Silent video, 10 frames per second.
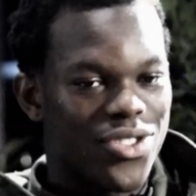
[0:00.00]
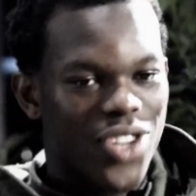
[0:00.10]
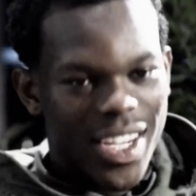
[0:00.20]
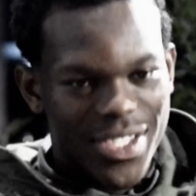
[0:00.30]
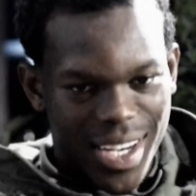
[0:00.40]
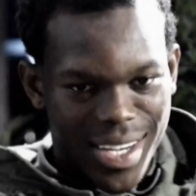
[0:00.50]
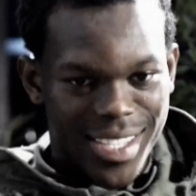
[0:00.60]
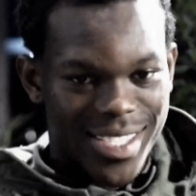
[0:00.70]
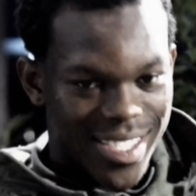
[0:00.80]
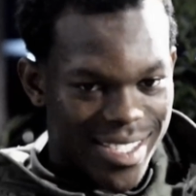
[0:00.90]
John
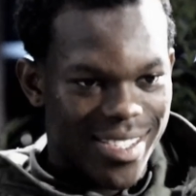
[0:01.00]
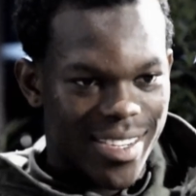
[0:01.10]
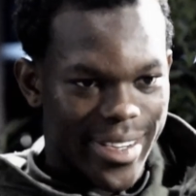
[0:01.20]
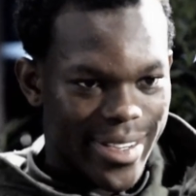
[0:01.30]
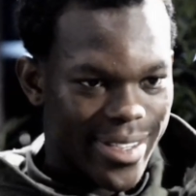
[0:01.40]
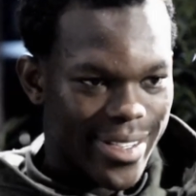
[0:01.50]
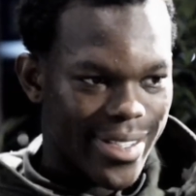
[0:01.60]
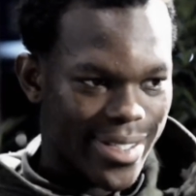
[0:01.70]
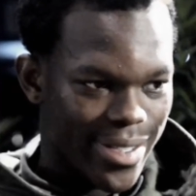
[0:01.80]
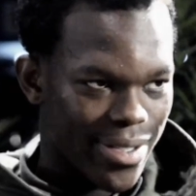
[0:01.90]
Jenkins is the
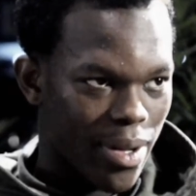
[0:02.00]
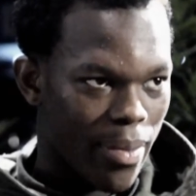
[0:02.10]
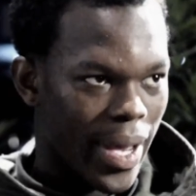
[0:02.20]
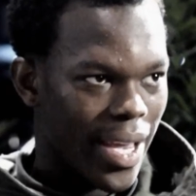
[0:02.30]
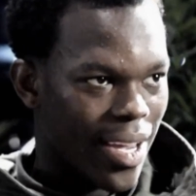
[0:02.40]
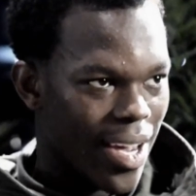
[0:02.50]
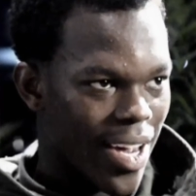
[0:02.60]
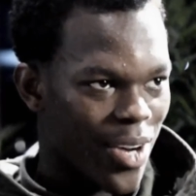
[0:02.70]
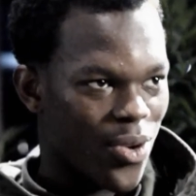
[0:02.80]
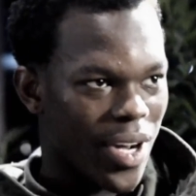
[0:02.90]
main
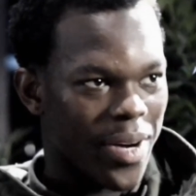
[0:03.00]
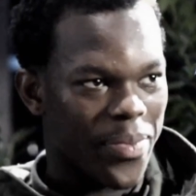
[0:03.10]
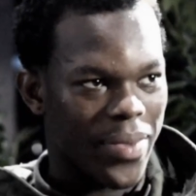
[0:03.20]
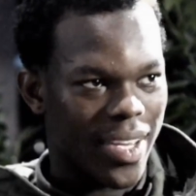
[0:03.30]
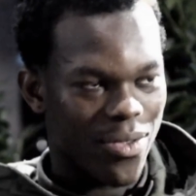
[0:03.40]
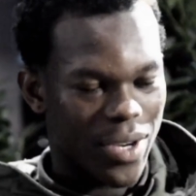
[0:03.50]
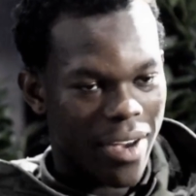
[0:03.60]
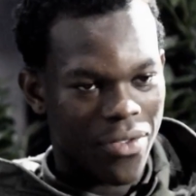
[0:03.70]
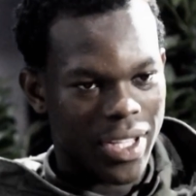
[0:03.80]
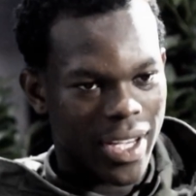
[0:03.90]
guy who helped me with
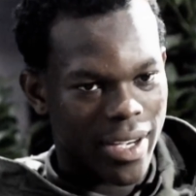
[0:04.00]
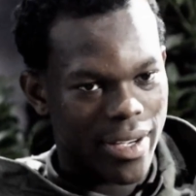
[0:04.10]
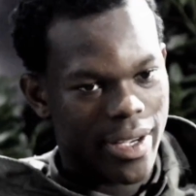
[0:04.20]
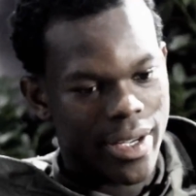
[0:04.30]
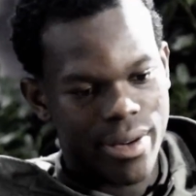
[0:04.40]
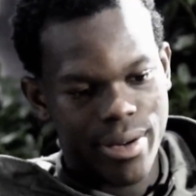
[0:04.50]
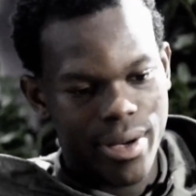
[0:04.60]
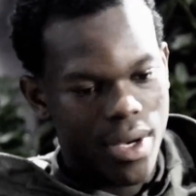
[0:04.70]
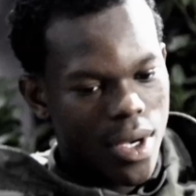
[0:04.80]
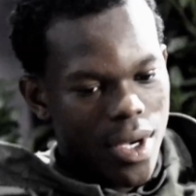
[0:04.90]
everything, and
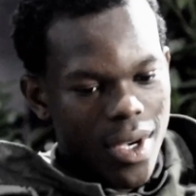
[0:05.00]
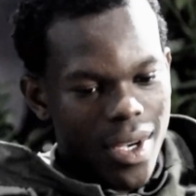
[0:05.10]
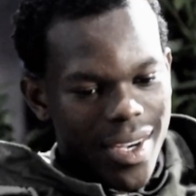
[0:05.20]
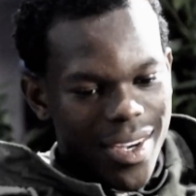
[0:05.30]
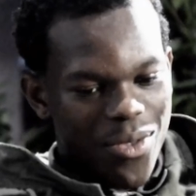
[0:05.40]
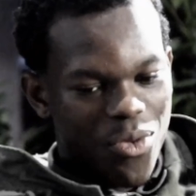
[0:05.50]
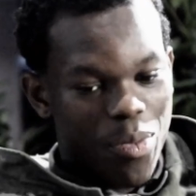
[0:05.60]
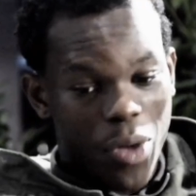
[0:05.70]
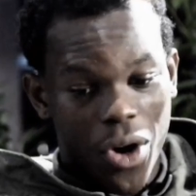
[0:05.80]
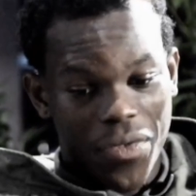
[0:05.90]
we
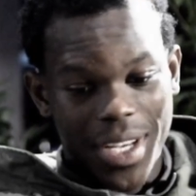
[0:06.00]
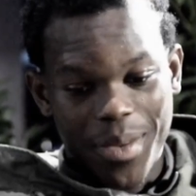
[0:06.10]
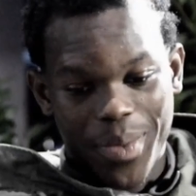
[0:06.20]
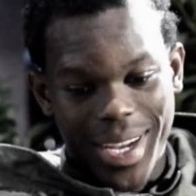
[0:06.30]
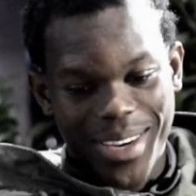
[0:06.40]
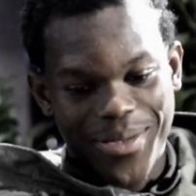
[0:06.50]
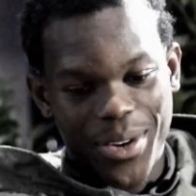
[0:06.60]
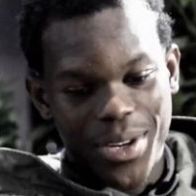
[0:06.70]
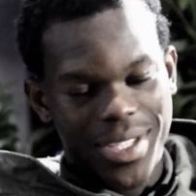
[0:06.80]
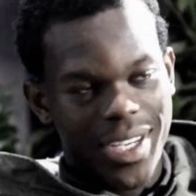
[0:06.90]
both didn't play the
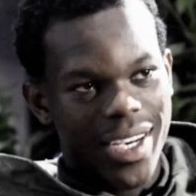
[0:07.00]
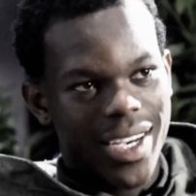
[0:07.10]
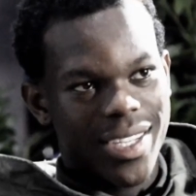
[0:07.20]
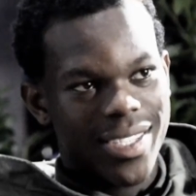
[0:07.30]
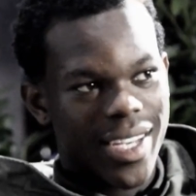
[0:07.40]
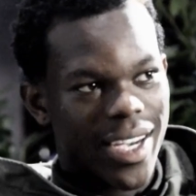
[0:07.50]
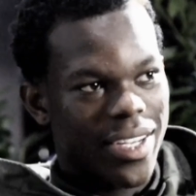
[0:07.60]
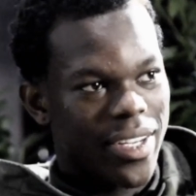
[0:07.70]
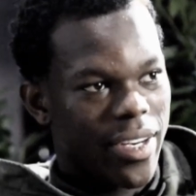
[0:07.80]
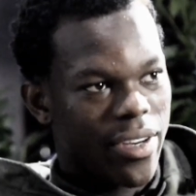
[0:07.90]
first year and the
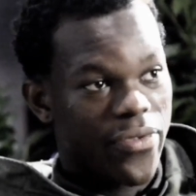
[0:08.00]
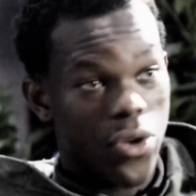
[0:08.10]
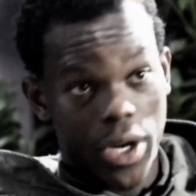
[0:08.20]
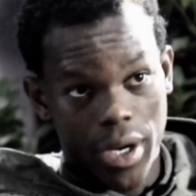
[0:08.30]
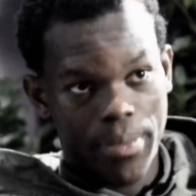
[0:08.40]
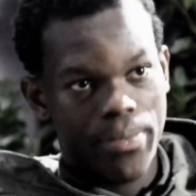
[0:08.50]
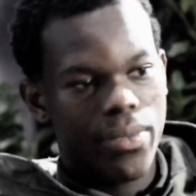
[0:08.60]
second year for him.